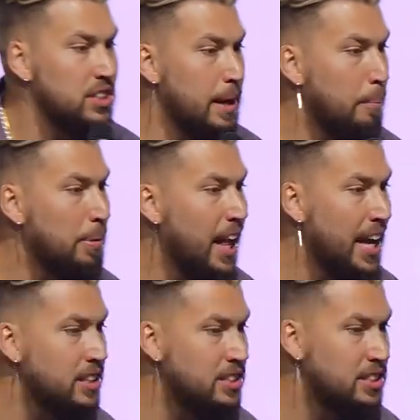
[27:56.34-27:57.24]
in
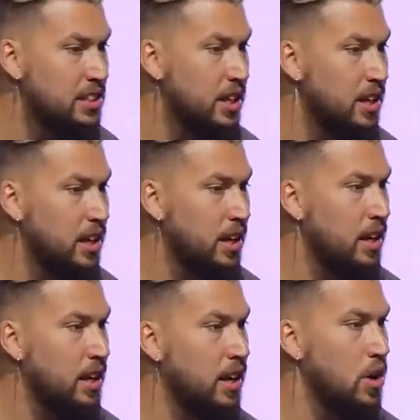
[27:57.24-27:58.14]
place,
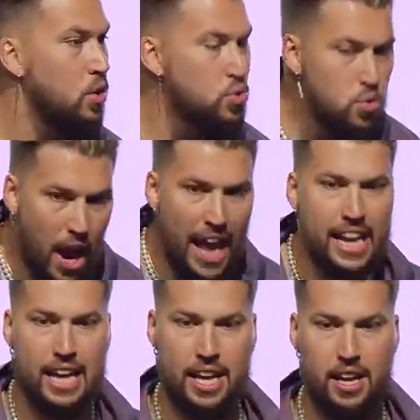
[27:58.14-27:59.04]

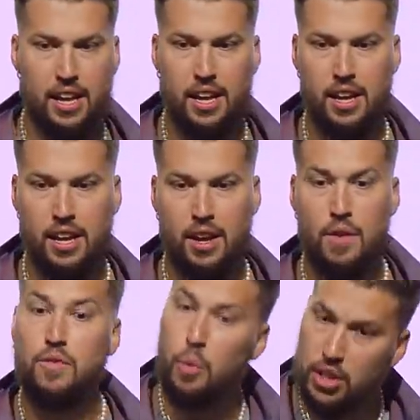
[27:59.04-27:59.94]
ready
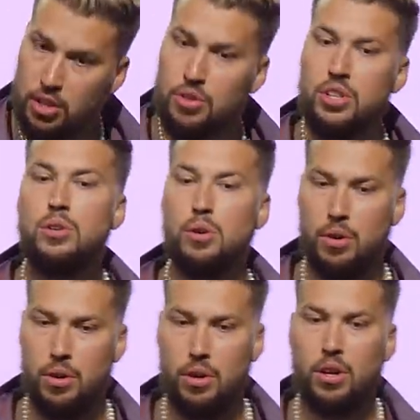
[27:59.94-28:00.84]
for when you do
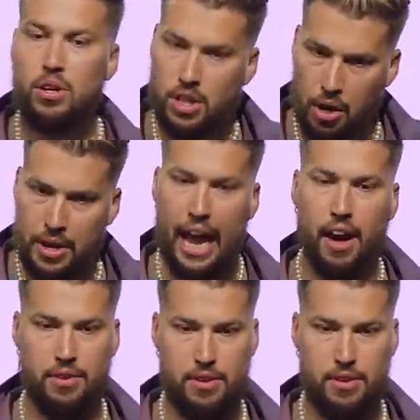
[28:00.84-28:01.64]
go down